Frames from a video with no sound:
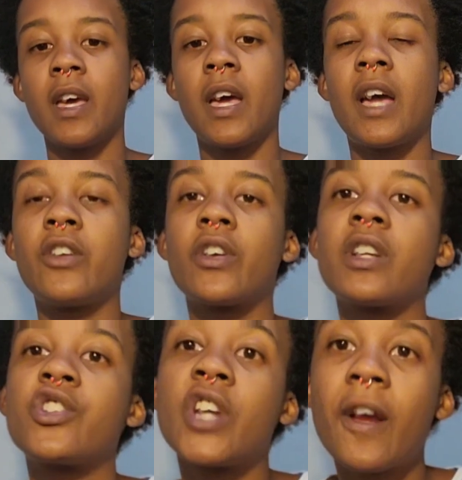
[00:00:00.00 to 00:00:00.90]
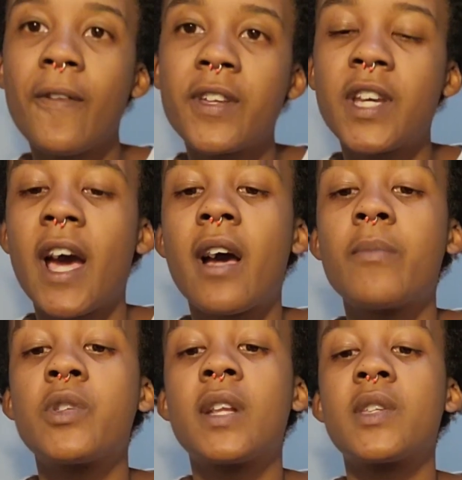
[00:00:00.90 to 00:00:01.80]
And you're gonna share the
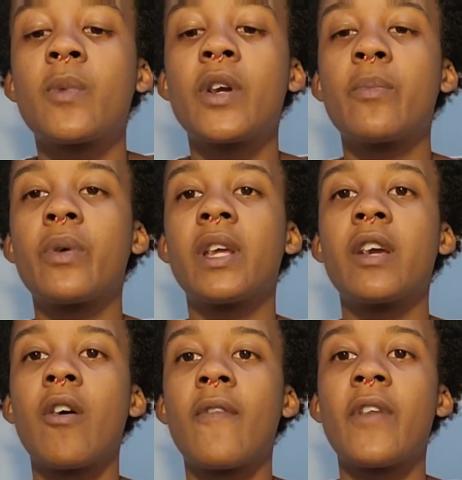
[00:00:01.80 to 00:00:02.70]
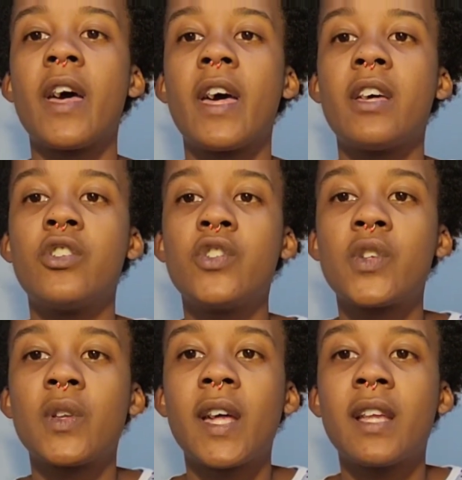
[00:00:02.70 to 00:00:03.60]
tab, so that's why you're putting it on the edge.
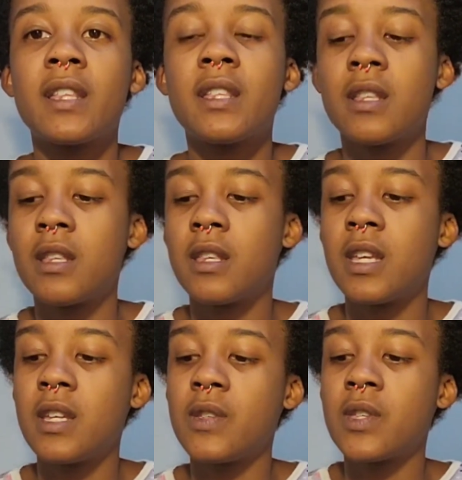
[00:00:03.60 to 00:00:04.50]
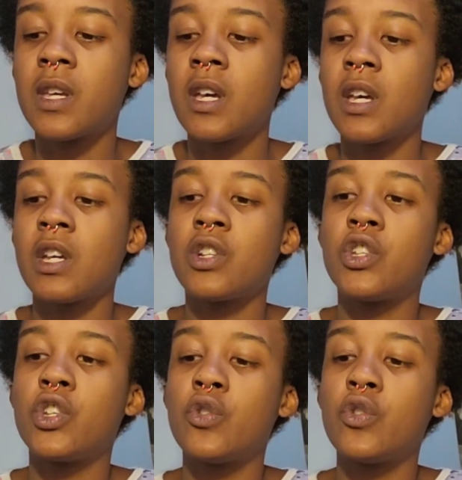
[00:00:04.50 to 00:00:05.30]
So like these two